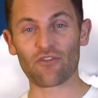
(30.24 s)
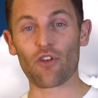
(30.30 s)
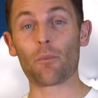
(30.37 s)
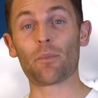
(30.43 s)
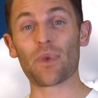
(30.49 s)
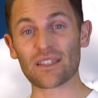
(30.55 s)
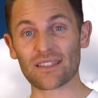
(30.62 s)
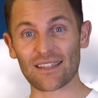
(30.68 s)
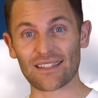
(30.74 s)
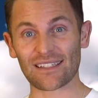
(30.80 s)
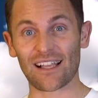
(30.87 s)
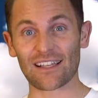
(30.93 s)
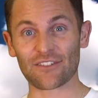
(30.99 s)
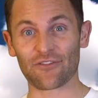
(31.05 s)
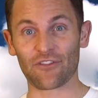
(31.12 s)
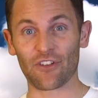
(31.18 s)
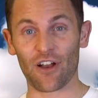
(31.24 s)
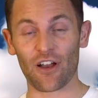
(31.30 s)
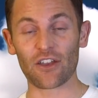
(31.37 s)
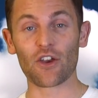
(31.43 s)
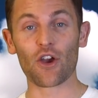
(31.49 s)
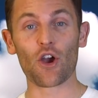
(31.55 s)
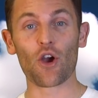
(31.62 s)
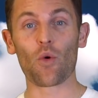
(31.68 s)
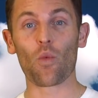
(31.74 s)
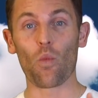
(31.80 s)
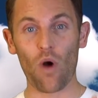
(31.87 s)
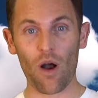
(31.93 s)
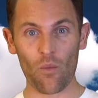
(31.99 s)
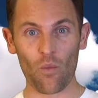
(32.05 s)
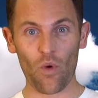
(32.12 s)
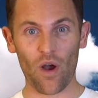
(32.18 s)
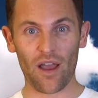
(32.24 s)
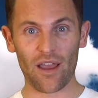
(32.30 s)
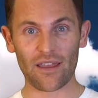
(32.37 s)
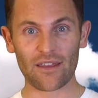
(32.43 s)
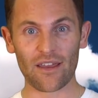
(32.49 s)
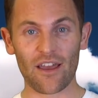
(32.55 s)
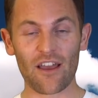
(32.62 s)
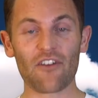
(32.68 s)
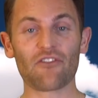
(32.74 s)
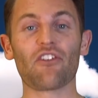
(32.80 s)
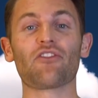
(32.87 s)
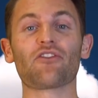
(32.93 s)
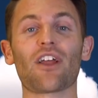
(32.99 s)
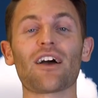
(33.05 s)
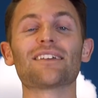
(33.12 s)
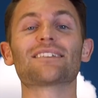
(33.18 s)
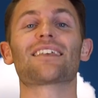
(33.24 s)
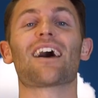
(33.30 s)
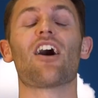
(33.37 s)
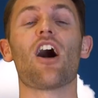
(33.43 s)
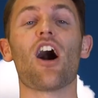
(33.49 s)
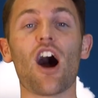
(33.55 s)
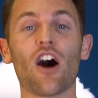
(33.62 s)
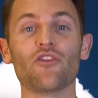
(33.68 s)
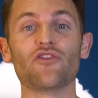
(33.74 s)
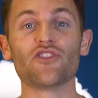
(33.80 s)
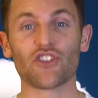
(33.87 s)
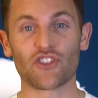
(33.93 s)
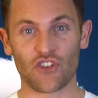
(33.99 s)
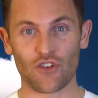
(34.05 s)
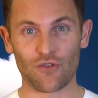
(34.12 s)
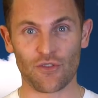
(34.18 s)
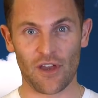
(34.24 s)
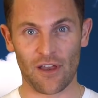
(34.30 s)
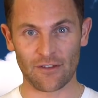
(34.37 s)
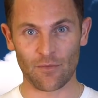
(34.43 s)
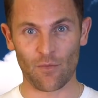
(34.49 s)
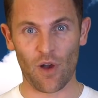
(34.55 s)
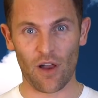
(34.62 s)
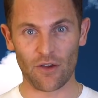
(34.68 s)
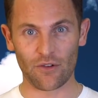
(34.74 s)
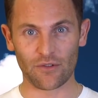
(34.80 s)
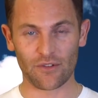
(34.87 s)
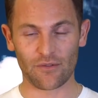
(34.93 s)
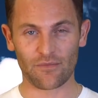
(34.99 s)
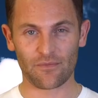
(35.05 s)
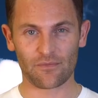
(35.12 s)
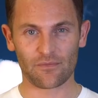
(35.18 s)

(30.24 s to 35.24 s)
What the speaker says: for a business class flight, one way, for flights that are under 2,000 miles.